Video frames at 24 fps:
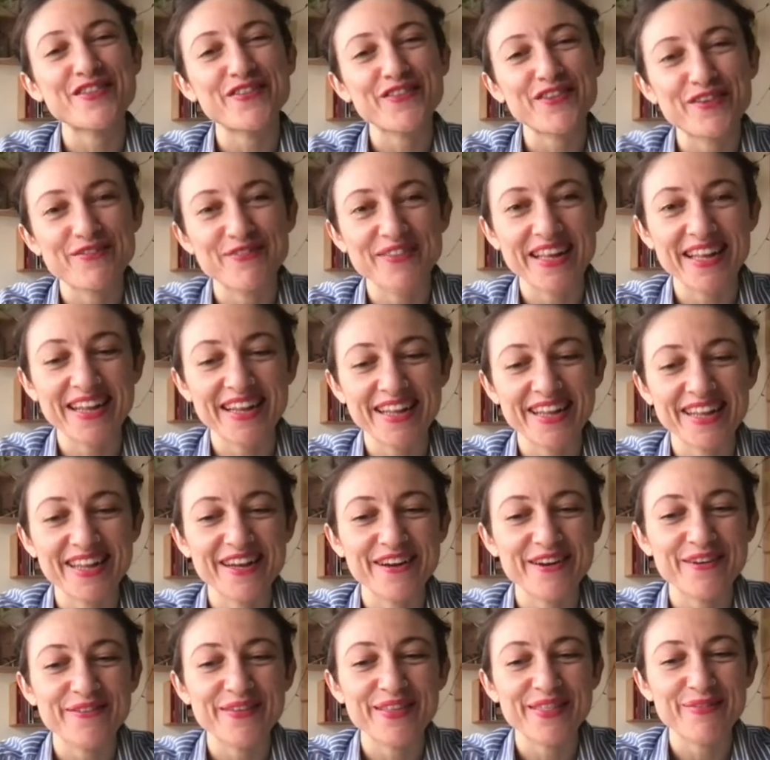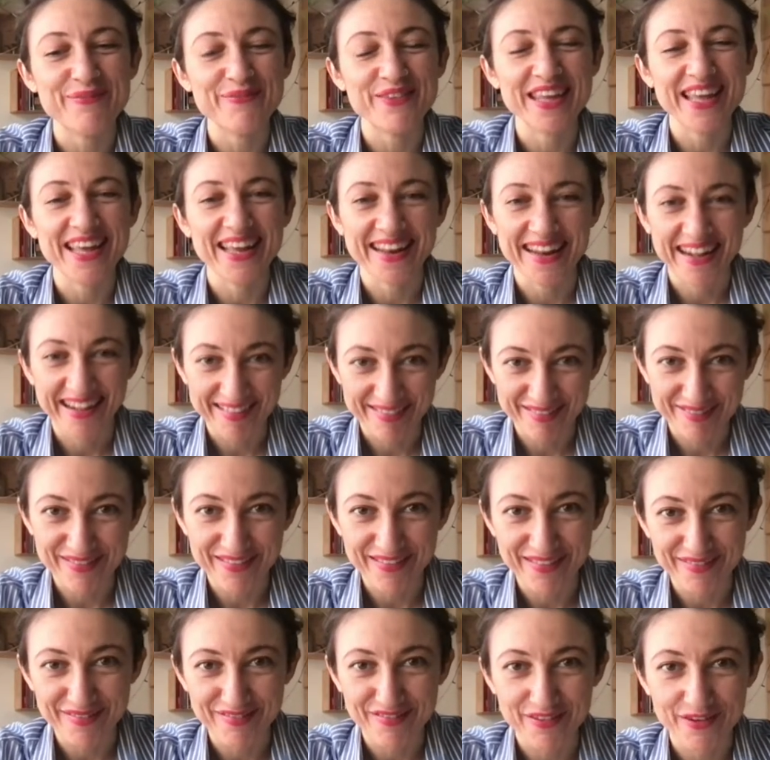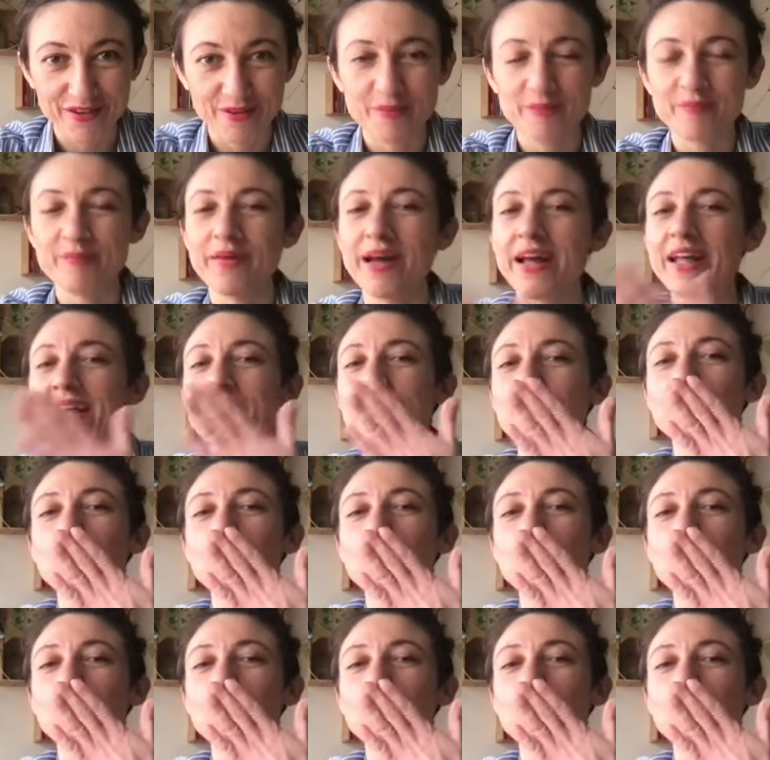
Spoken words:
for being here with me, and I'll see you soon. Bye.